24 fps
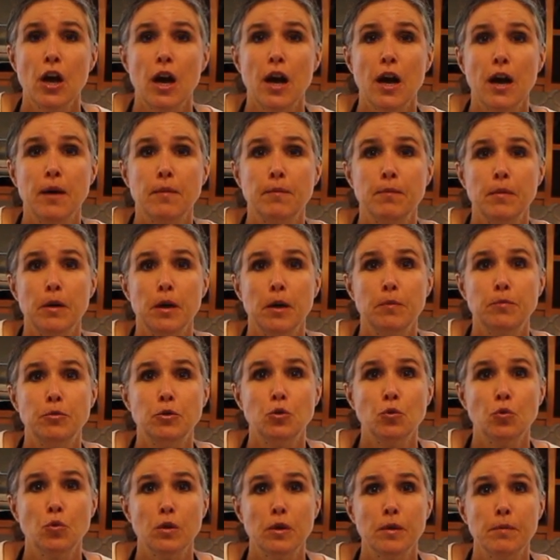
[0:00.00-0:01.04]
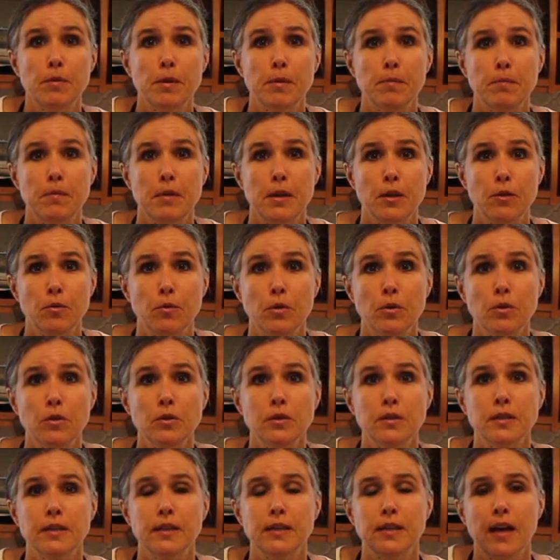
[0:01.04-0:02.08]
absorb
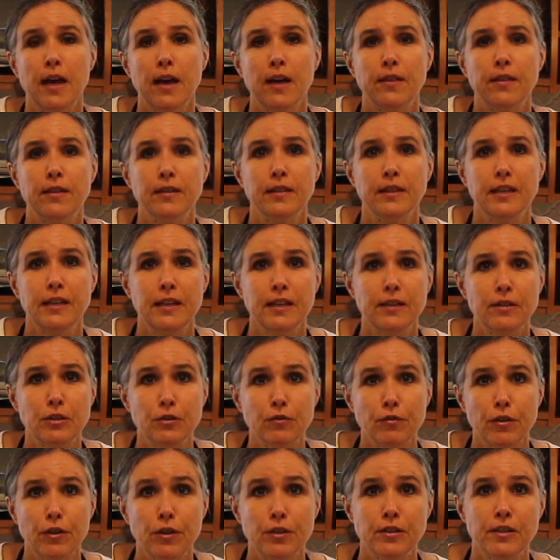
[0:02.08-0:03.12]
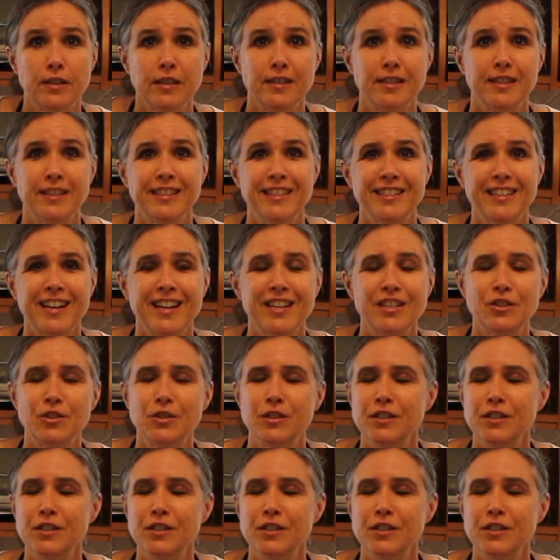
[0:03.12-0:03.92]
minerals and how the leaves photosynthesize.